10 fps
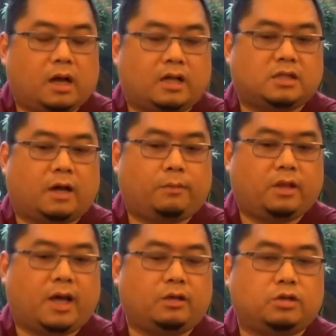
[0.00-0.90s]
On top
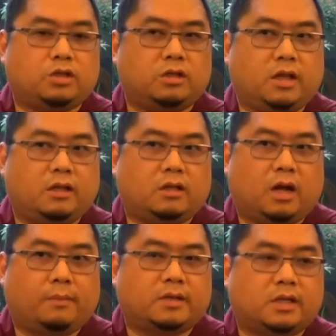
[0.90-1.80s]
of that, you shouldn't think the
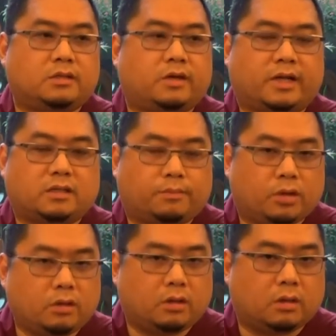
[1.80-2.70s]
Dharma Center as a
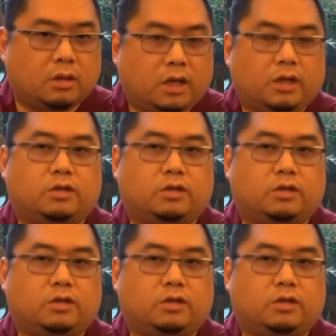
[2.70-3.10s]
burden.